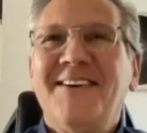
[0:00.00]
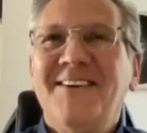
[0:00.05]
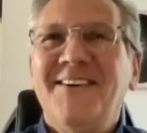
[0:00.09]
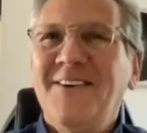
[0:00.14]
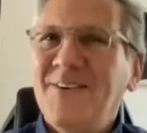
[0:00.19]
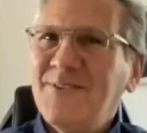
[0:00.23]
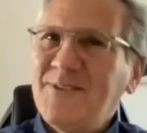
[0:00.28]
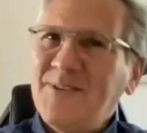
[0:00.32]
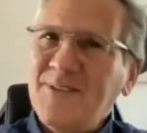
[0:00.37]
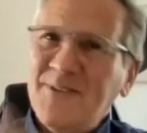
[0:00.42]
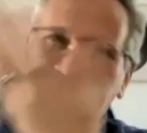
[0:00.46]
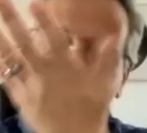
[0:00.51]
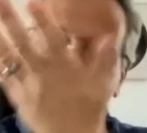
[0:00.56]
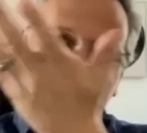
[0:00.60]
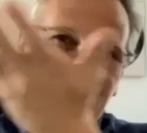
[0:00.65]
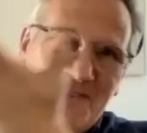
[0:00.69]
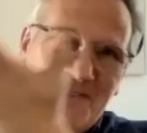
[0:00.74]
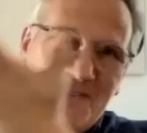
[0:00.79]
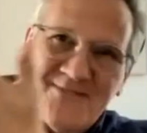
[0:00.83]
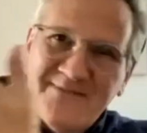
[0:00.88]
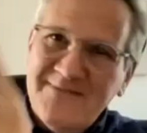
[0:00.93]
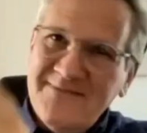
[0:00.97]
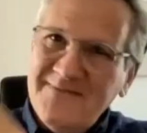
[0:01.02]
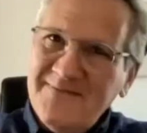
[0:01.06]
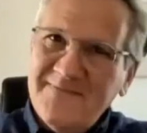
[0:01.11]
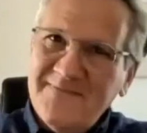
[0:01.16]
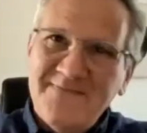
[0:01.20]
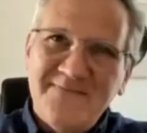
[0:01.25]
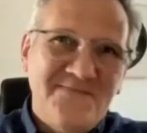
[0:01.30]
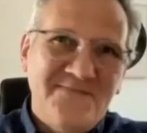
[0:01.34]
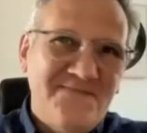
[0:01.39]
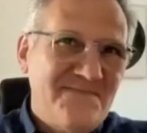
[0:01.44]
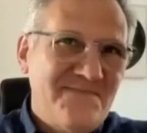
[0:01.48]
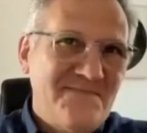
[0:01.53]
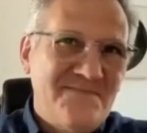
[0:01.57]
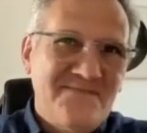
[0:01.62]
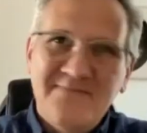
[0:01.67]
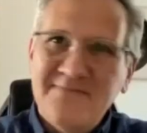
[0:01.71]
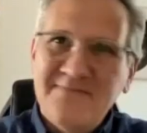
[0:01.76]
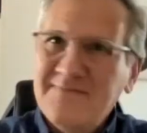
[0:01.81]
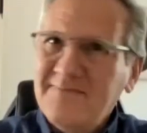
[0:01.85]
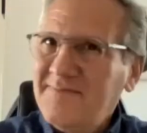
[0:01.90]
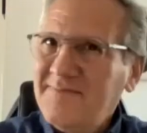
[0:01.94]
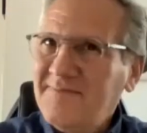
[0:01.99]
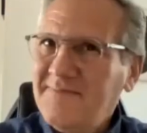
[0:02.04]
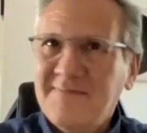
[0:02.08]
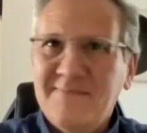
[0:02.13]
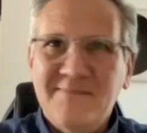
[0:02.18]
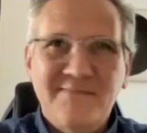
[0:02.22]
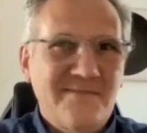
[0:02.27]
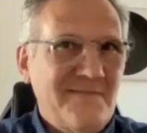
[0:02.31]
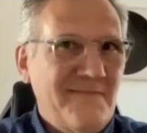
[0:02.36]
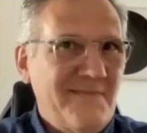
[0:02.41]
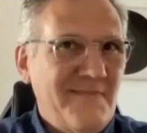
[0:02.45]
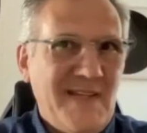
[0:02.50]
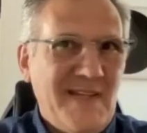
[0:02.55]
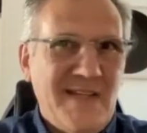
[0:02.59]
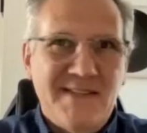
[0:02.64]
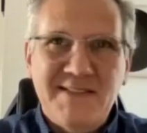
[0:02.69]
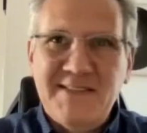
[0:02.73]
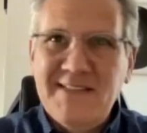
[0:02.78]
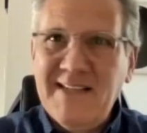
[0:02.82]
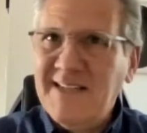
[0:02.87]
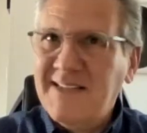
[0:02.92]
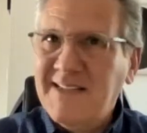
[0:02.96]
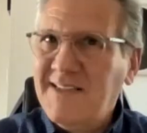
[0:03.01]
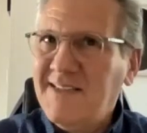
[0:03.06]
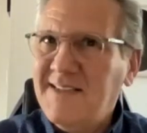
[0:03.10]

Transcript: Had to cut audio, and I had to